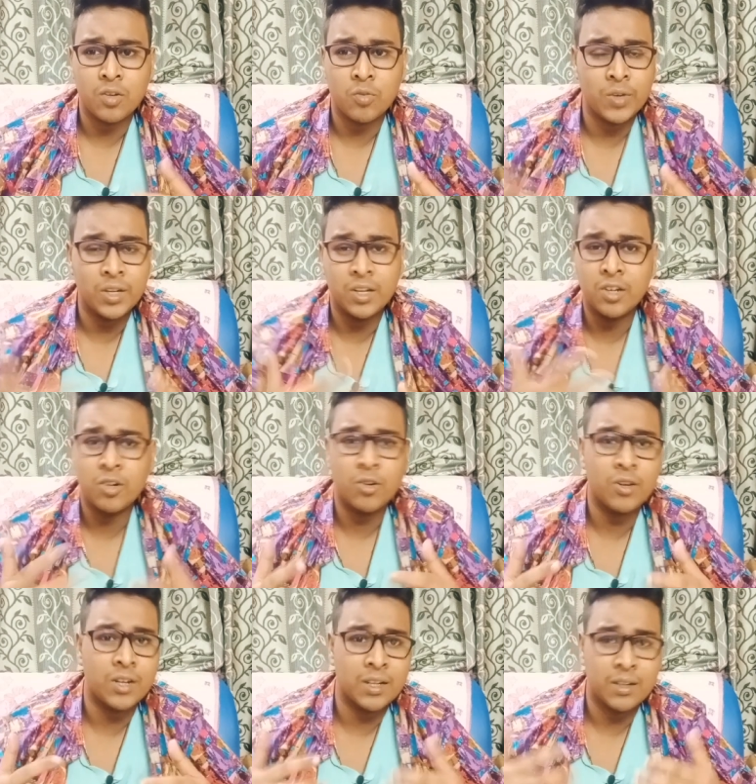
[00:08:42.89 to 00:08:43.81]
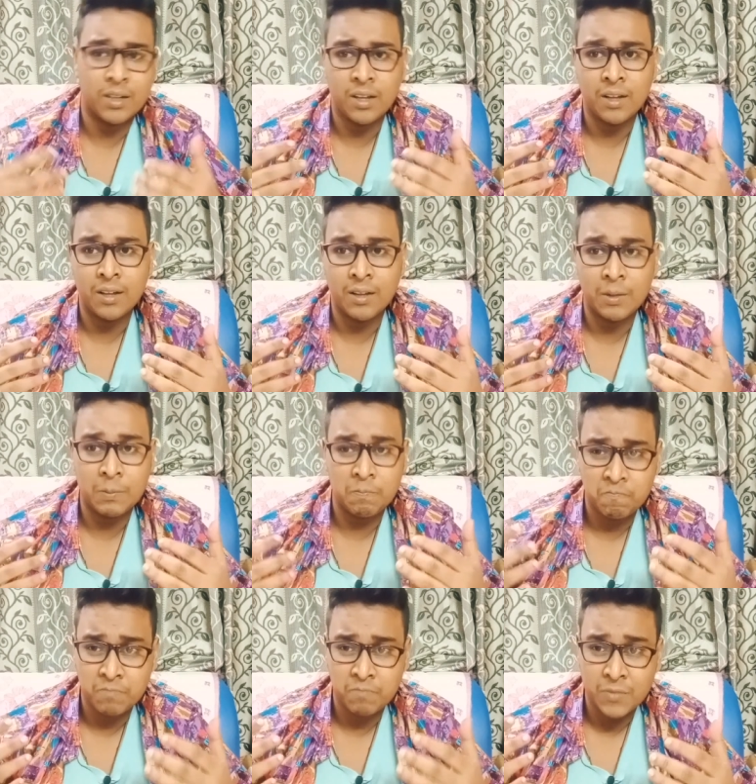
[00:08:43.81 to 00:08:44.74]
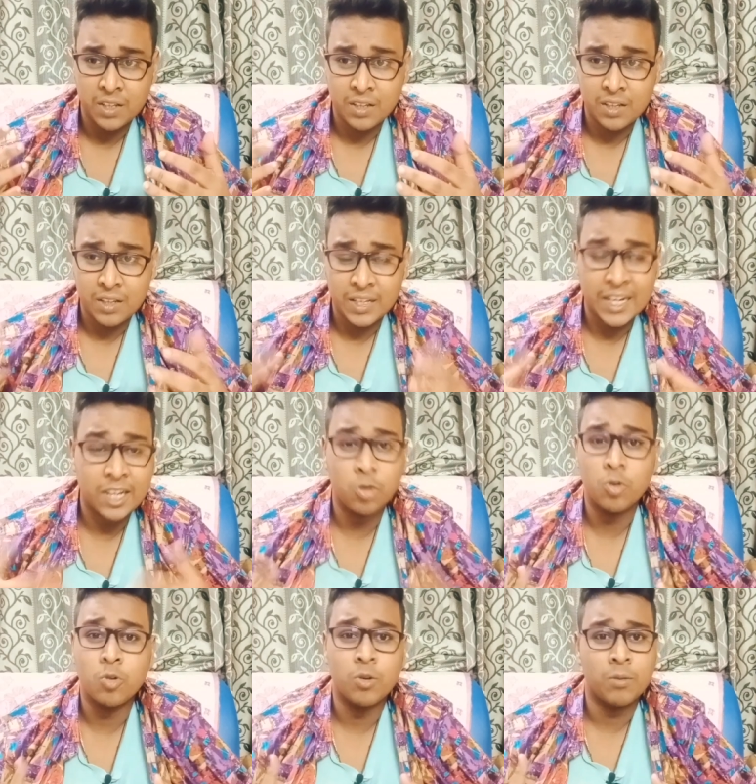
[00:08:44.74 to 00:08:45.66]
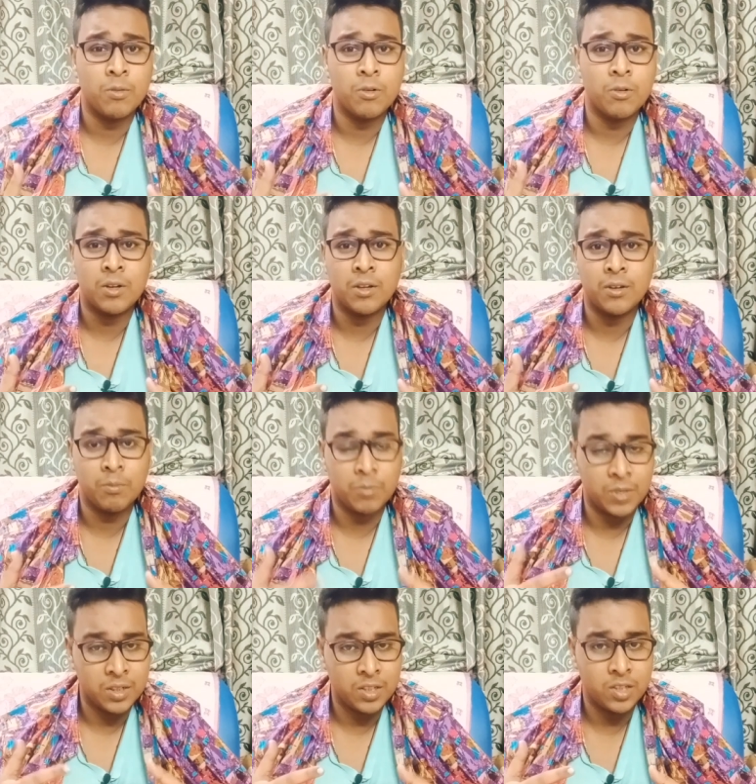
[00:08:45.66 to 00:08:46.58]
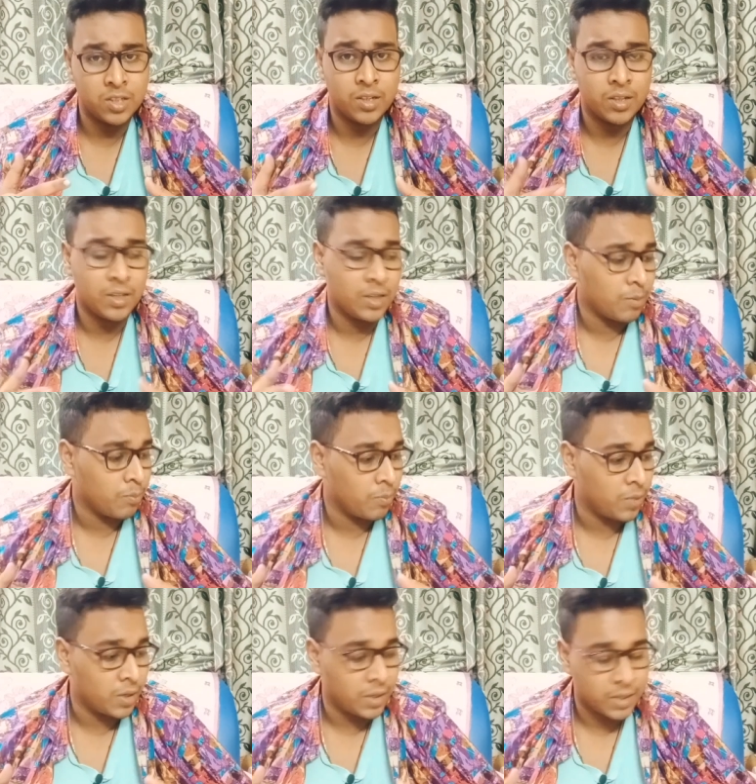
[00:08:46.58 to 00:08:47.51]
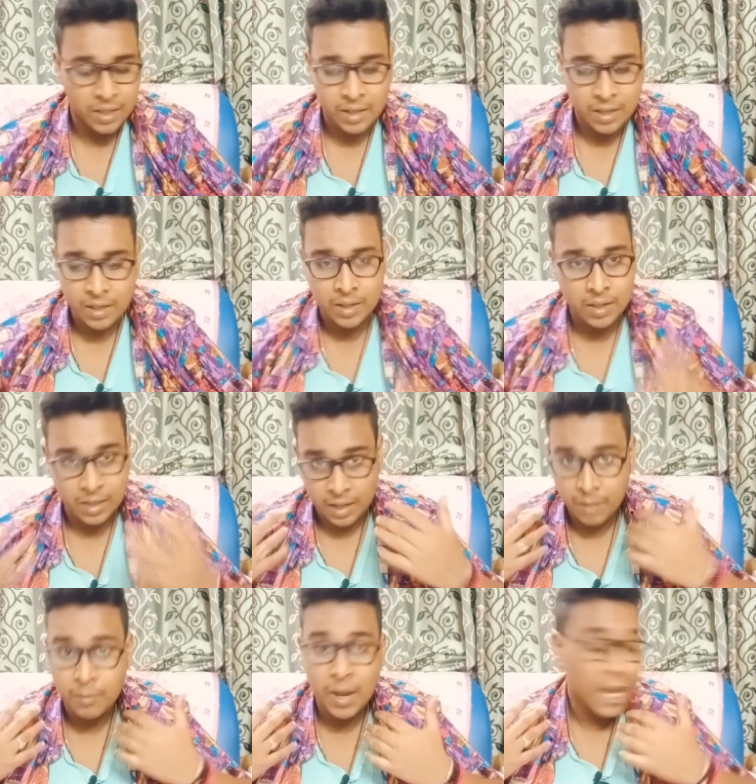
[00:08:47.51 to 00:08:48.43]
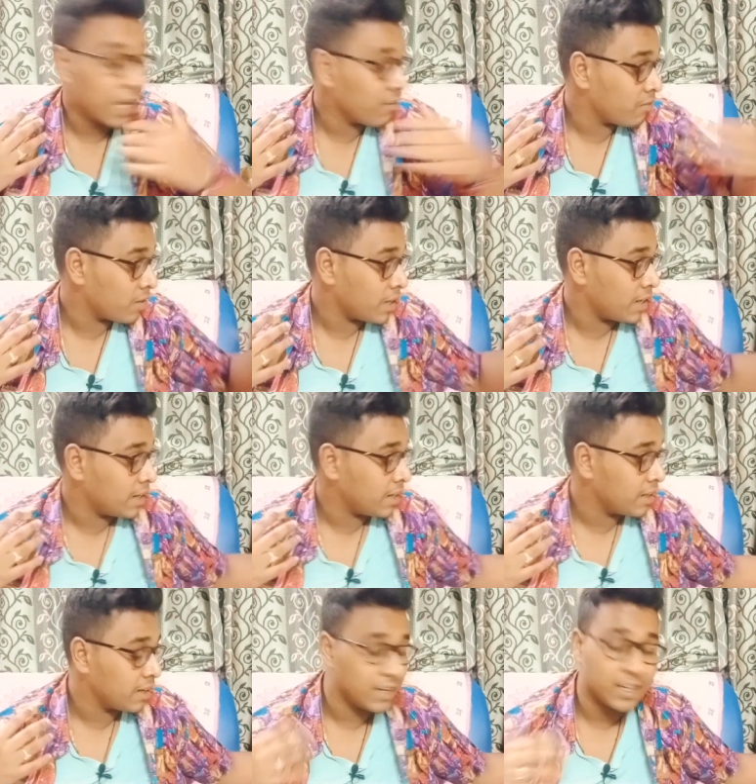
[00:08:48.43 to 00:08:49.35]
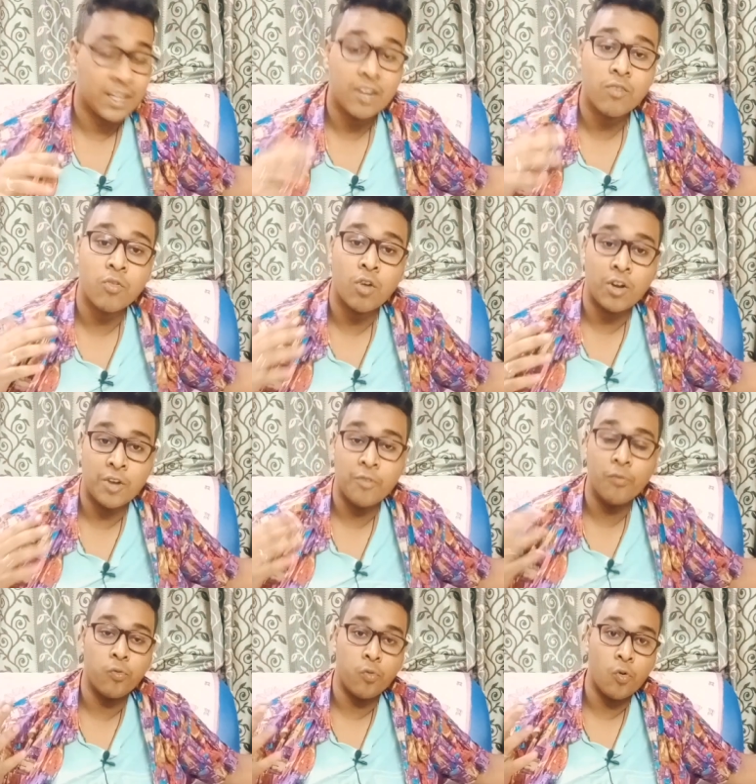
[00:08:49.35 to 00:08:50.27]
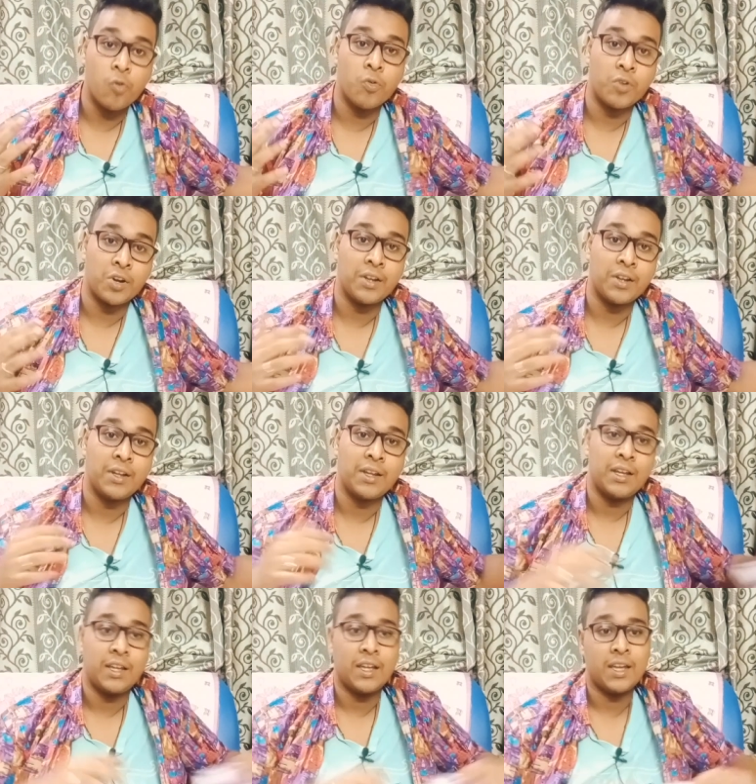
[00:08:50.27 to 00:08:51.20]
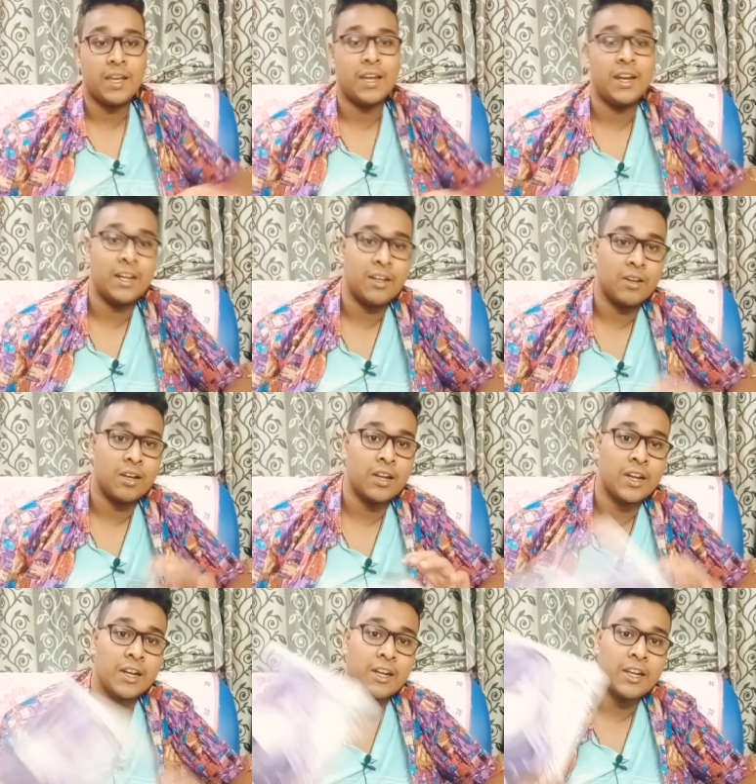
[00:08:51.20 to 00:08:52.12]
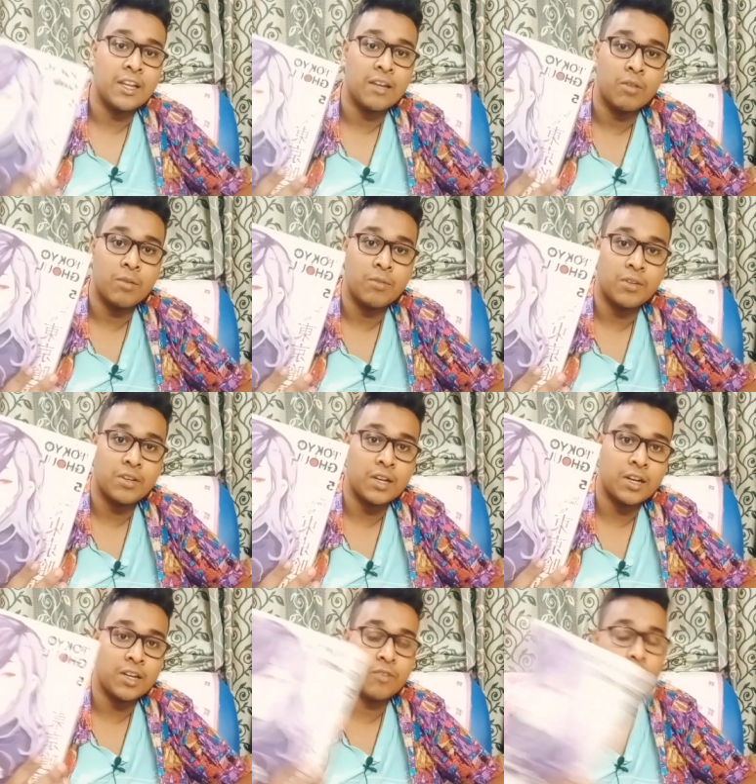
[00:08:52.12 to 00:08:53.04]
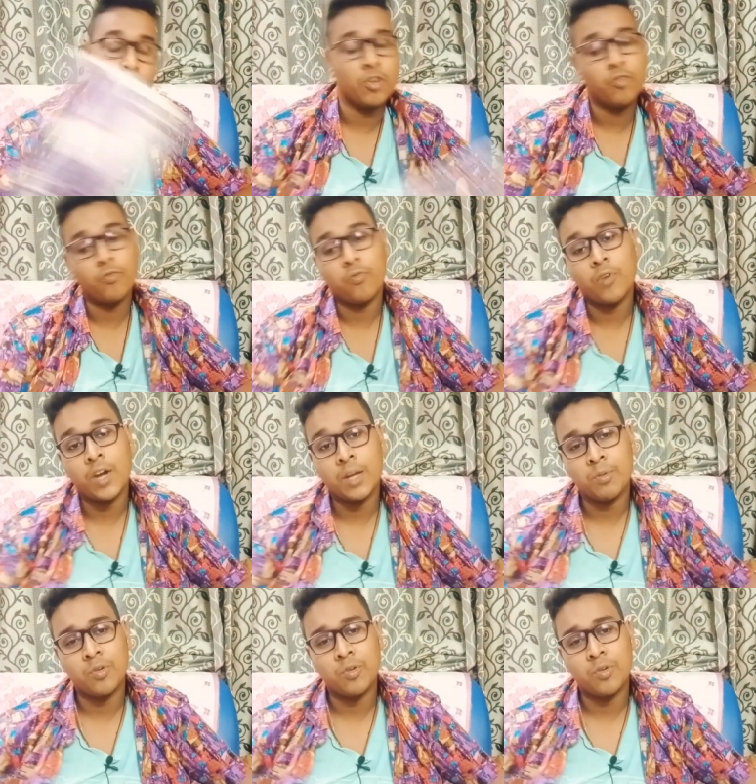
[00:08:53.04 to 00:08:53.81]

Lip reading: We did not get to know about her much, but I have read till volume 4, and currently I will be starting volume 5.